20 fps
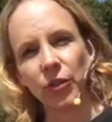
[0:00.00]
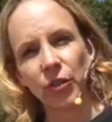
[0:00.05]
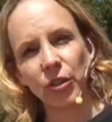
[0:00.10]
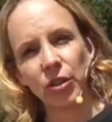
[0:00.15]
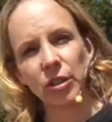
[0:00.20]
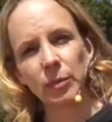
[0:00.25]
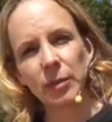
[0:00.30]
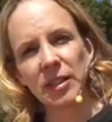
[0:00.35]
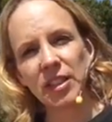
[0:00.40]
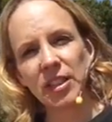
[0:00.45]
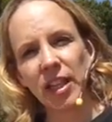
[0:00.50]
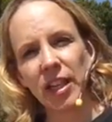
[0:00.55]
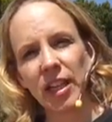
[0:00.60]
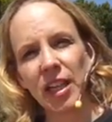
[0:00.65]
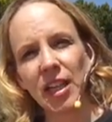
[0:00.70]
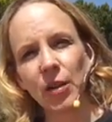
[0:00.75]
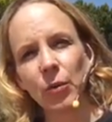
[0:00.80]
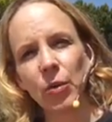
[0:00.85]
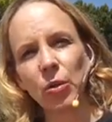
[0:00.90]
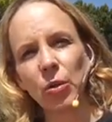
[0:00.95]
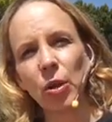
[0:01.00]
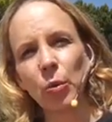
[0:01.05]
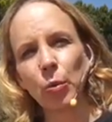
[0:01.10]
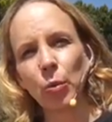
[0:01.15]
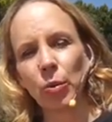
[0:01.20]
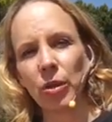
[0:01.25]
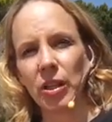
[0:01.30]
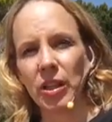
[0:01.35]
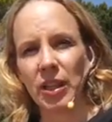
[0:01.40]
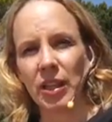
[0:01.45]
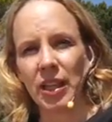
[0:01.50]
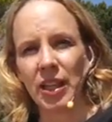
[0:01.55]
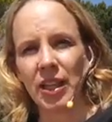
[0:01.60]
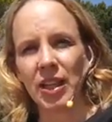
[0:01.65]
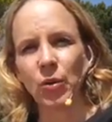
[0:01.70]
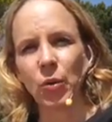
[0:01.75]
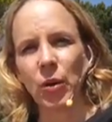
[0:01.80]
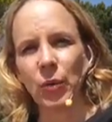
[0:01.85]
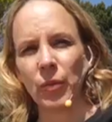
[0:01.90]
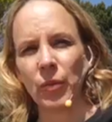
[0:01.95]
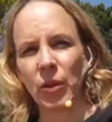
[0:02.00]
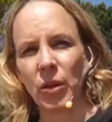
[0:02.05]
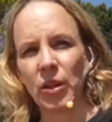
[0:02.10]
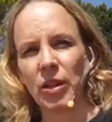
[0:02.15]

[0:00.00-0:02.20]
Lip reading: first by checking in with our breathing when